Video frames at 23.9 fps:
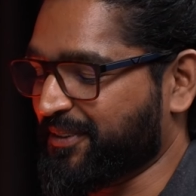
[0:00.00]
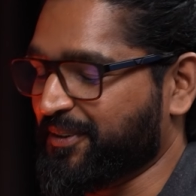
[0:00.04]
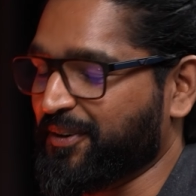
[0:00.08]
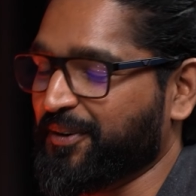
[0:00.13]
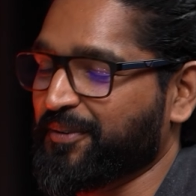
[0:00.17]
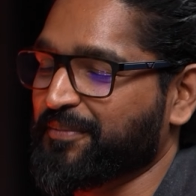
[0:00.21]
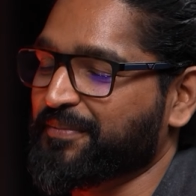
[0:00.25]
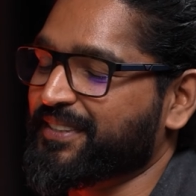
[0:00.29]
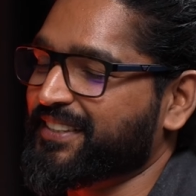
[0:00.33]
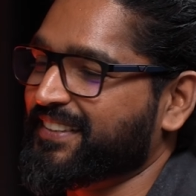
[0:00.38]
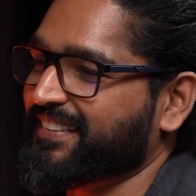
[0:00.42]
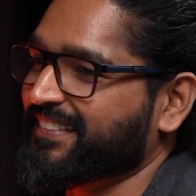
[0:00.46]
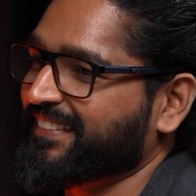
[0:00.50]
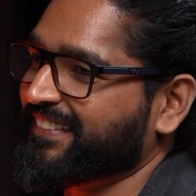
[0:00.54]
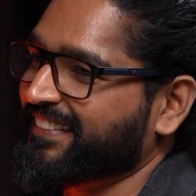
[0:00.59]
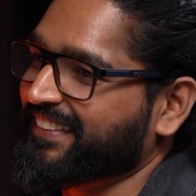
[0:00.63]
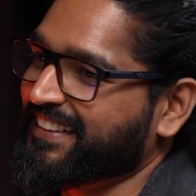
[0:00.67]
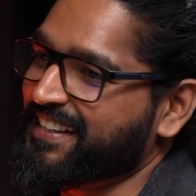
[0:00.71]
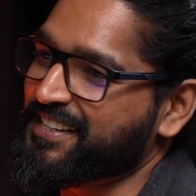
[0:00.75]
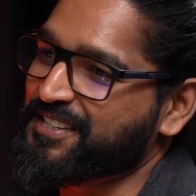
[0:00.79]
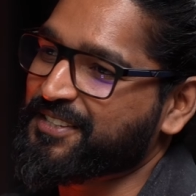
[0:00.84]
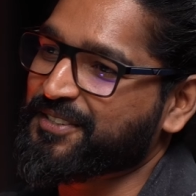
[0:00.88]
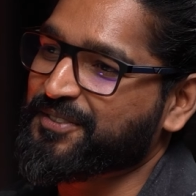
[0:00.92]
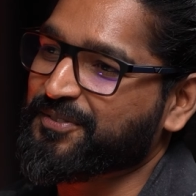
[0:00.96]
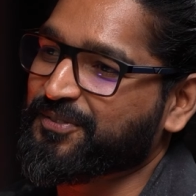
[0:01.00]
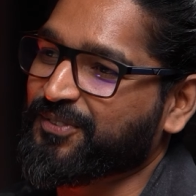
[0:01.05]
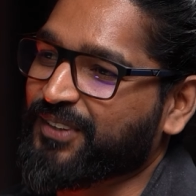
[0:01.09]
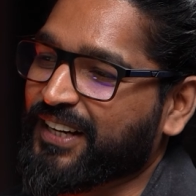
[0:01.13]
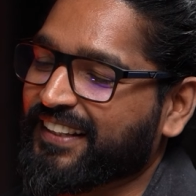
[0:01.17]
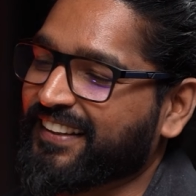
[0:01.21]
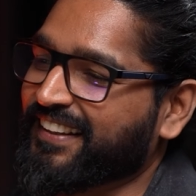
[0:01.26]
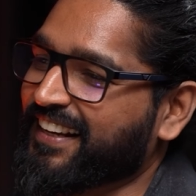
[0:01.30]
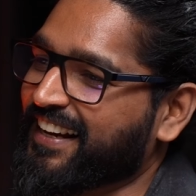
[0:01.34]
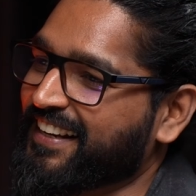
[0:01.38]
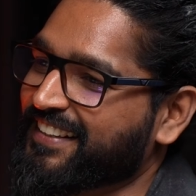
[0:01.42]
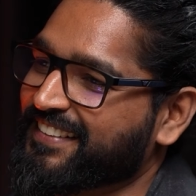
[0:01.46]
Holmes, there's
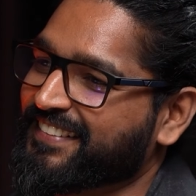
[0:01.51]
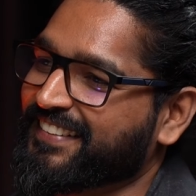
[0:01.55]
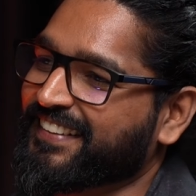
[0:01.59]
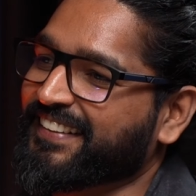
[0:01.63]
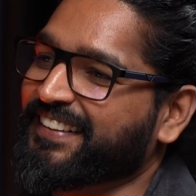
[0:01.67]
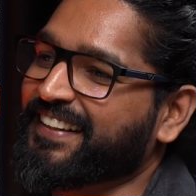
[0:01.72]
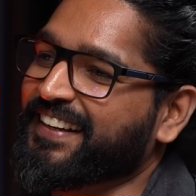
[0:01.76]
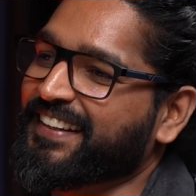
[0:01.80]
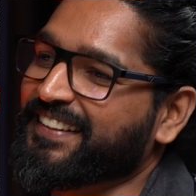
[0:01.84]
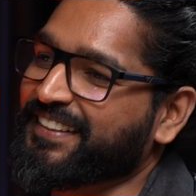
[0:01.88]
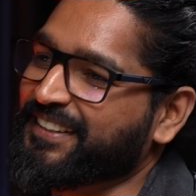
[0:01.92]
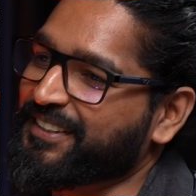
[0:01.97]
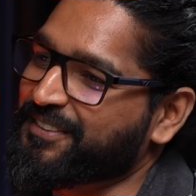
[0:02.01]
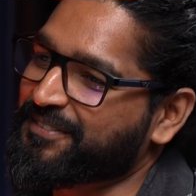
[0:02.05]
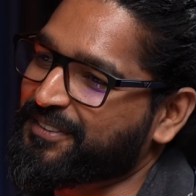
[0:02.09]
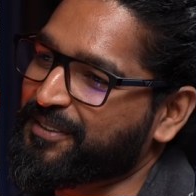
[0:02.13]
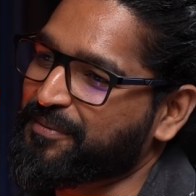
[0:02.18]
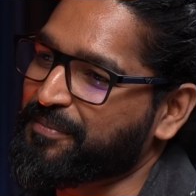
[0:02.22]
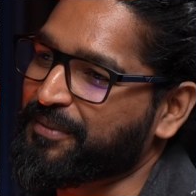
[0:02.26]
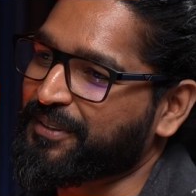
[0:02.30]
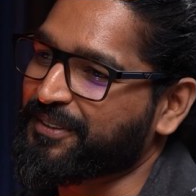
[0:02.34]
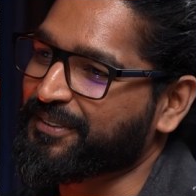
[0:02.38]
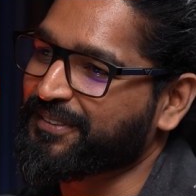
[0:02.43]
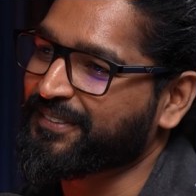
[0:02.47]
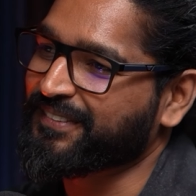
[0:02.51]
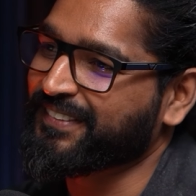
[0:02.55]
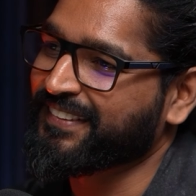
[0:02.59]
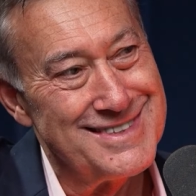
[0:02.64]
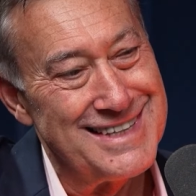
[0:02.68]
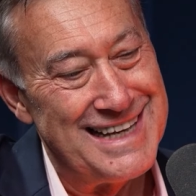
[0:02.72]
one last thing I need from you.